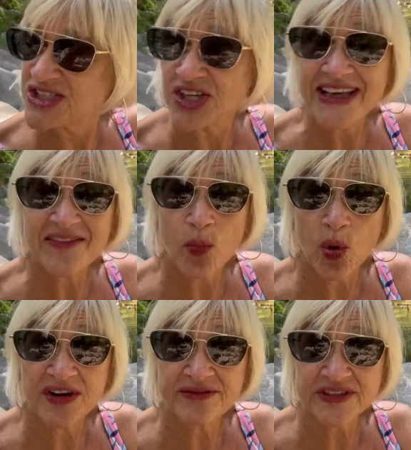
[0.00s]
you'll have a
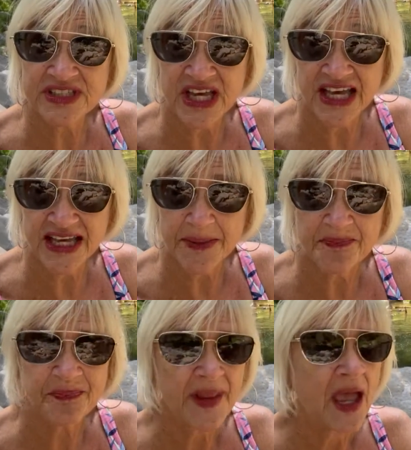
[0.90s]
wonderful time.
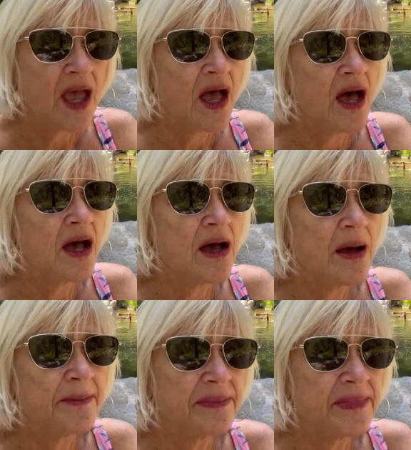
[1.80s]

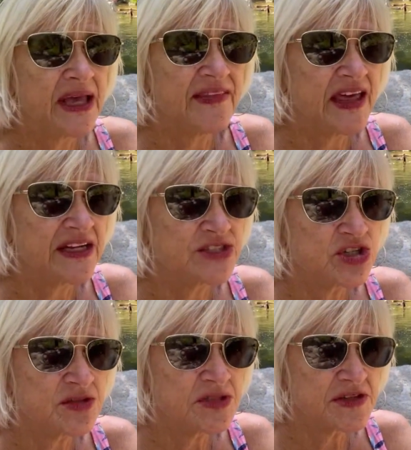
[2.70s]
And then in
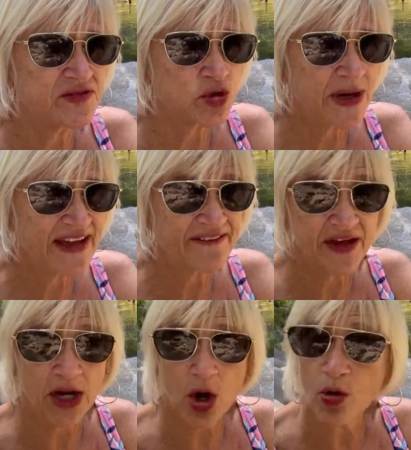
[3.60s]
terms of
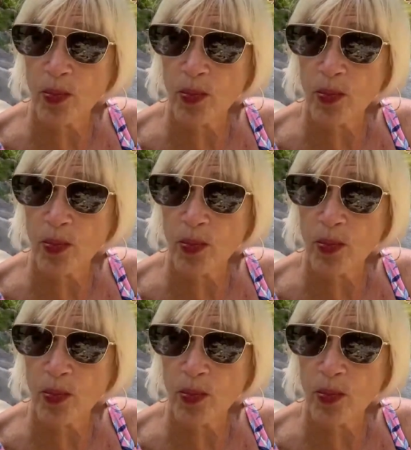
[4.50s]
traffic, oh